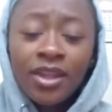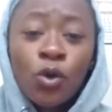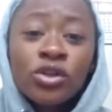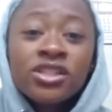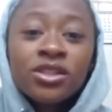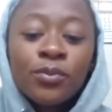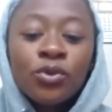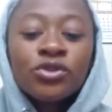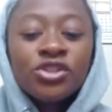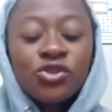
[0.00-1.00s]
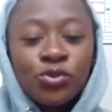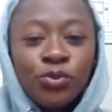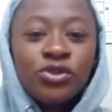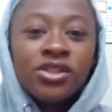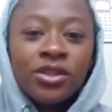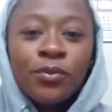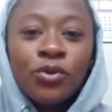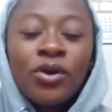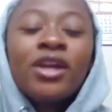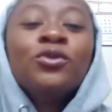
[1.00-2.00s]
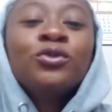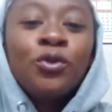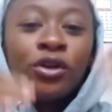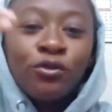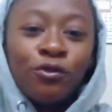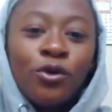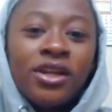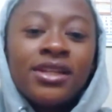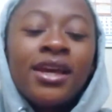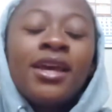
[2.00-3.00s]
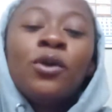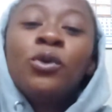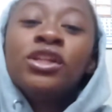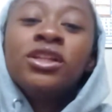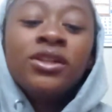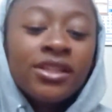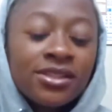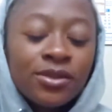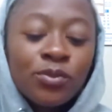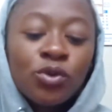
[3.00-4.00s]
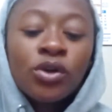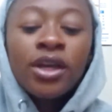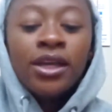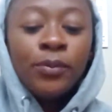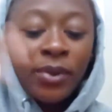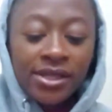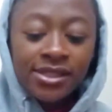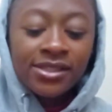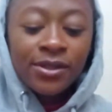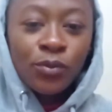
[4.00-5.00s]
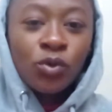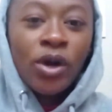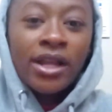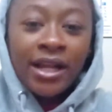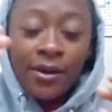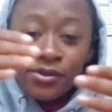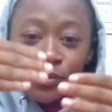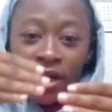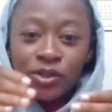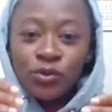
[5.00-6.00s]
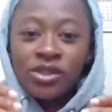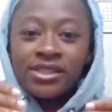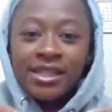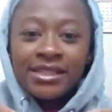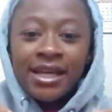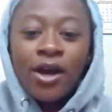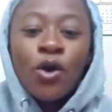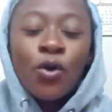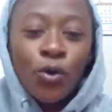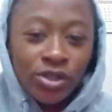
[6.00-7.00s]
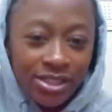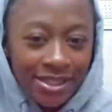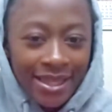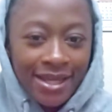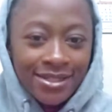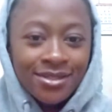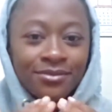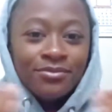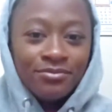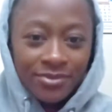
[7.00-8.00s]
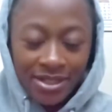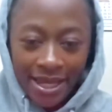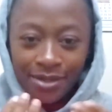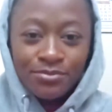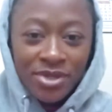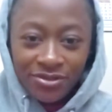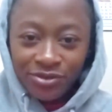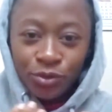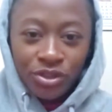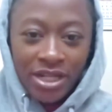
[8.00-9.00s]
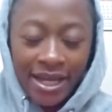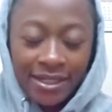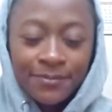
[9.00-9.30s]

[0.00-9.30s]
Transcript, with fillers: holding the ball, distributing the ball, and not going forward. When he gets the ball, he passes the ball and comes back to the center, holding that like midfield line.